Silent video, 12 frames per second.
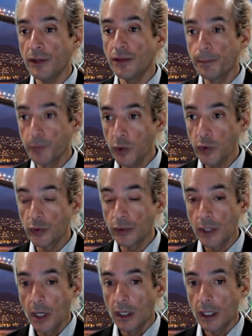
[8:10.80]
the
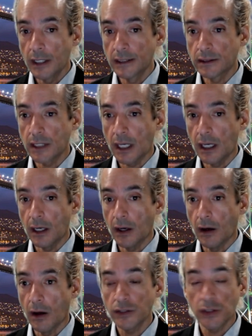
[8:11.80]
moon is uh,
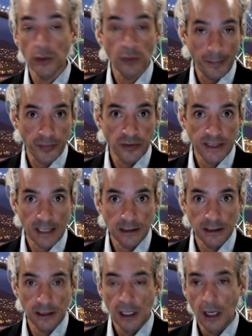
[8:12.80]
also
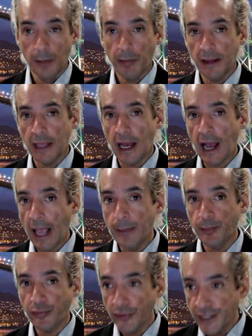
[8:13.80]
represented by the high
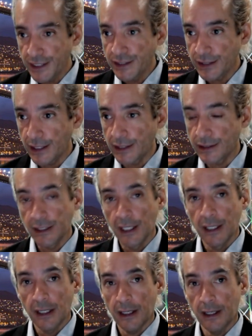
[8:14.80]
priestess
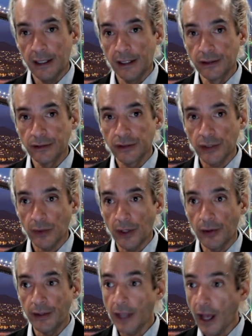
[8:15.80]
uh, in the
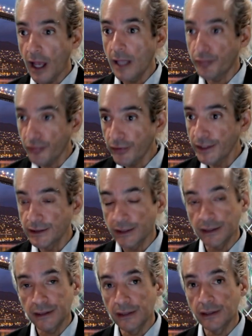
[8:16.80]
Tarot, and the high
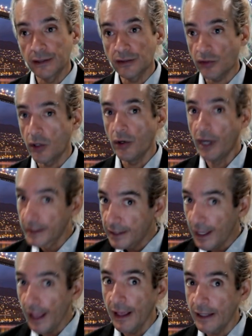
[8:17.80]
priestess in the Tarot
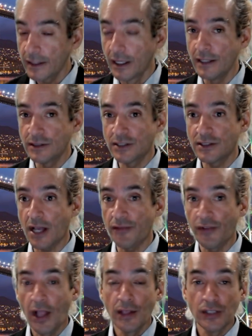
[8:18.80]
again is
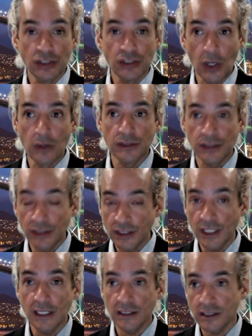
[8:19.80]
stuff you don't
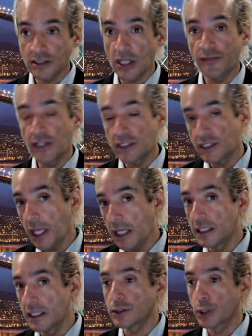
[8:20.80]
see. It's stuff that's
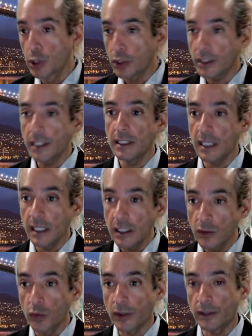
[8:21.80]
hidden. It's looking
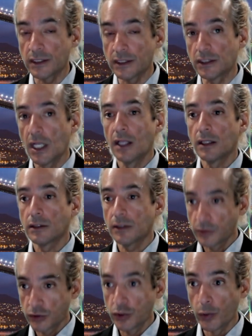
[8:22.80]
inwards. It's
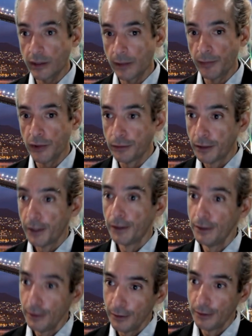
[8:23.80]
it's doing the moon.
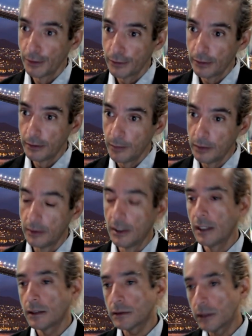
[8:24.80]
Hey, you do the moon.
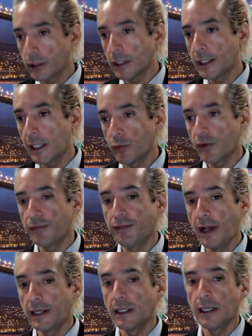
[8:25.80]
Looking inward,
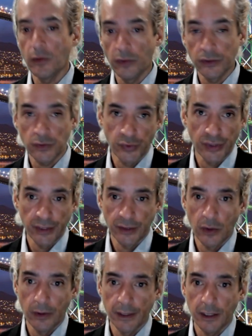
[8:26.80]
finding out what's really
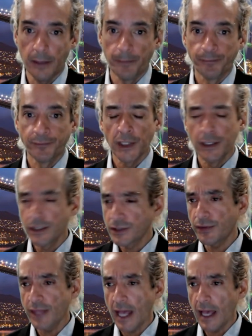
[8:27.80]
going on.
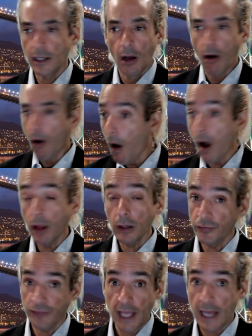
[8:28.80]
So that
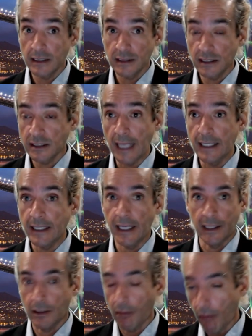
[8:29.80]
all of that is
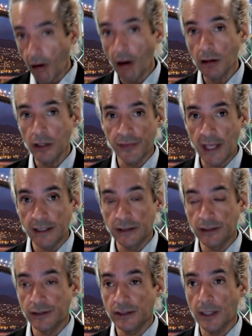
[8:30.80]
psychic. All of that
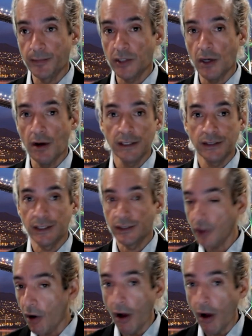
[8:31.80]
is your
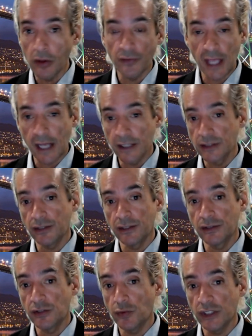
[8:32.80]
subconscious. All of that is your
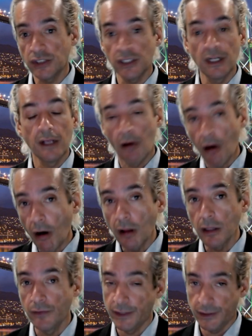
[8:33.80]
intuition. And
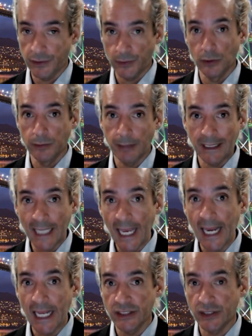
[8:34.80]
all of it is ruled by
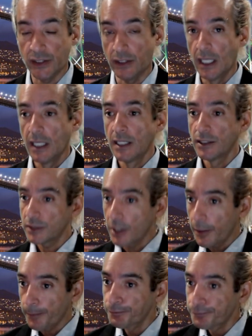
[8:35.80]
cancer.
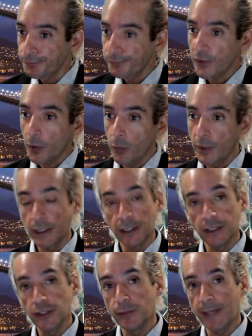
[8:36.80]
So, what are you
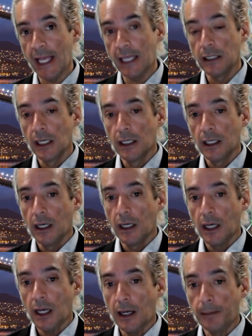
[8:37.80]
going to do, man?
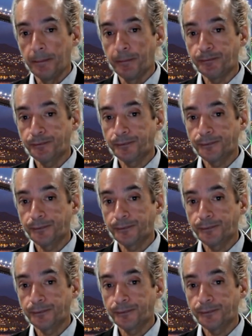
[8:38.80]
Um,